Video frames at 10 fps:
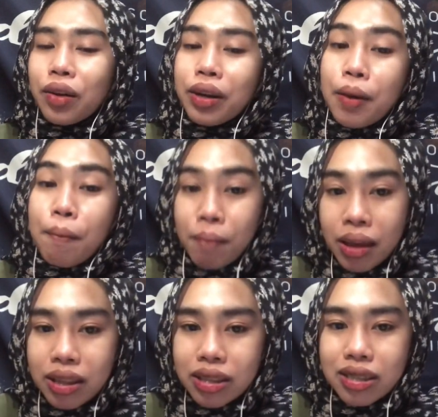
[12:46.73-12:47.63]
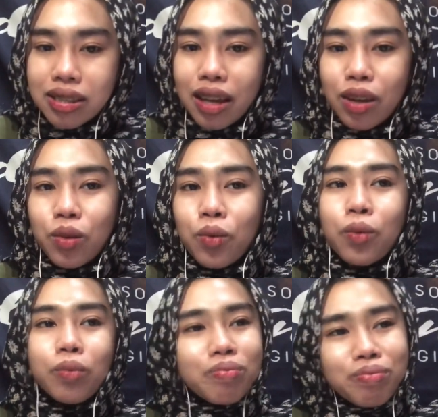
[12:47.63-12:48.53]
the means that you
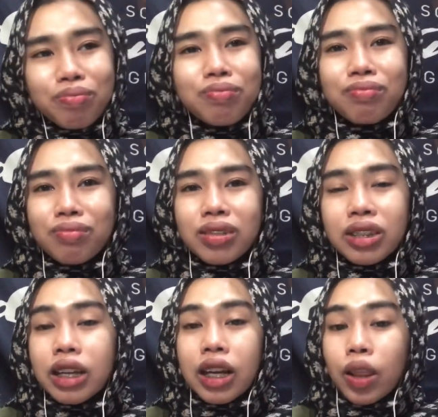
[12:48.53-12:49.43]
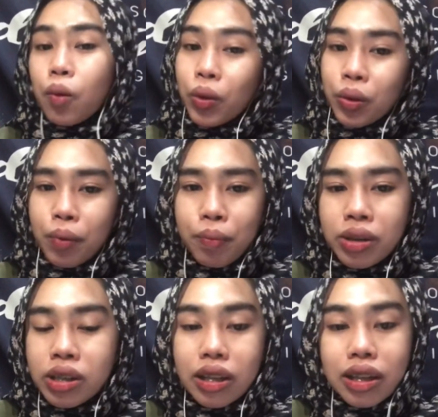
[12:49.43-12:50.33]
suddenly want to
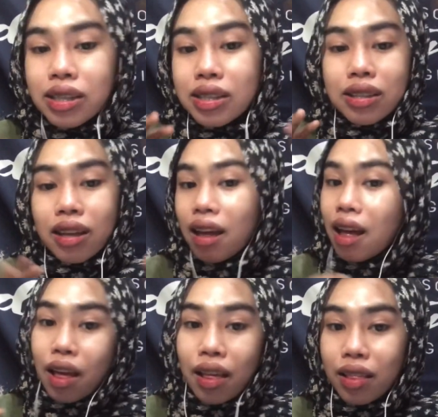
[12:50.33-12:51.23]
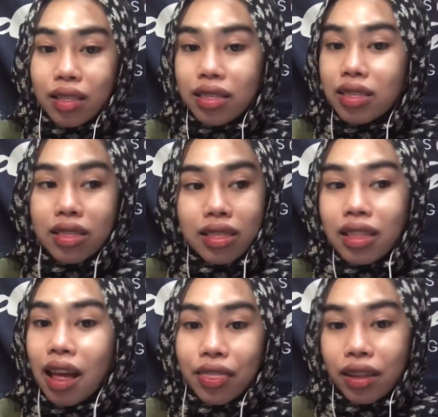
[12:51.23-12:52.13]
appreciate, because
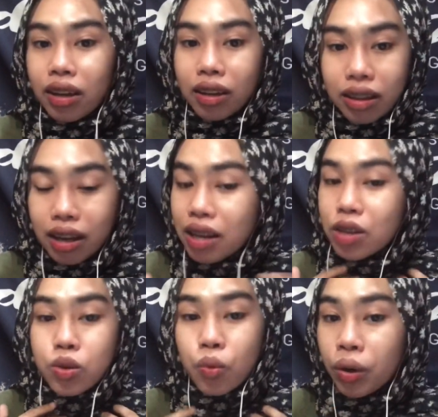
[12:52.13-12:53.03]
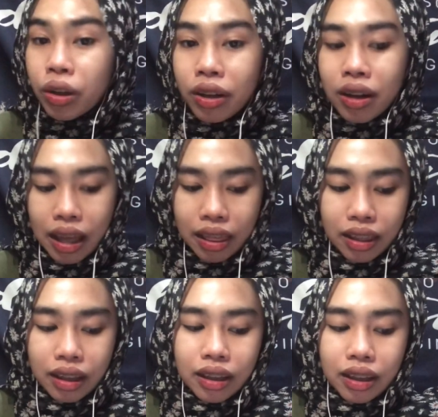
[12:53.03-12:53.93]
nothing, it's really
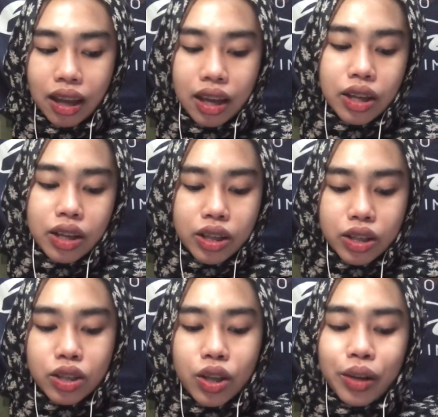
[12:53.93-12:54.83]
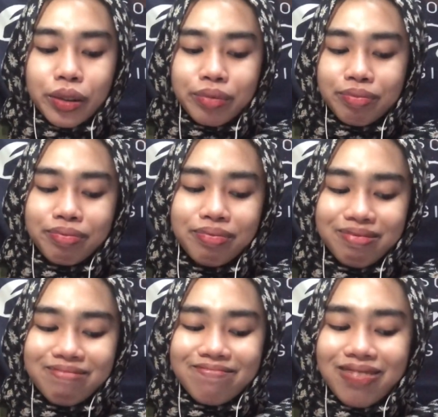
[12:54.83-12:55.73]
nothing. So
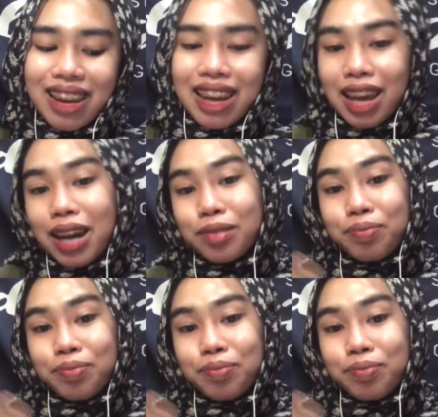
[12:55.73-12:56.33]
yeah,